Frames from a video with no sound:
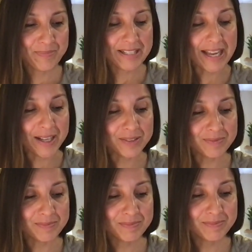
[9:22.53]
Yeah.
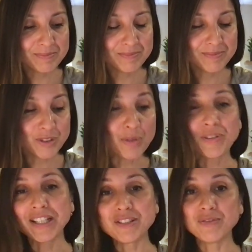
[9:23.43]
Don't
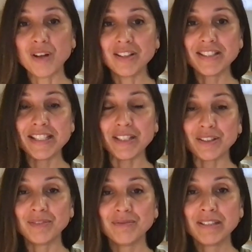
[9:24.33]
forget to
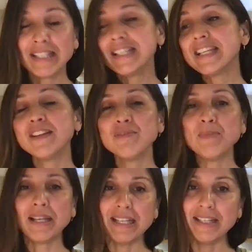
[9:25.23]
volunteer. Give
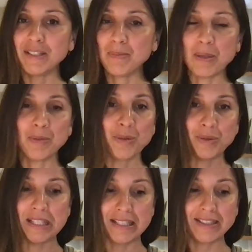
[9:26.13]
money to people who
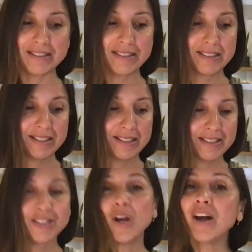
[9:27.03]
need it.
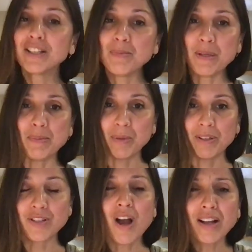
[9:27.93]
Talk to
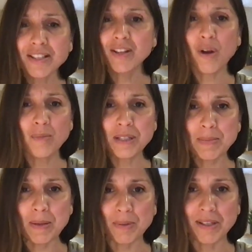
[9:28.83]
people. Talk to the homeless
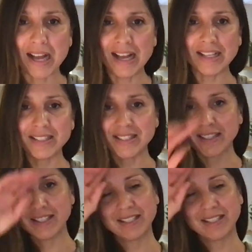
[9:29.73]
people, guys.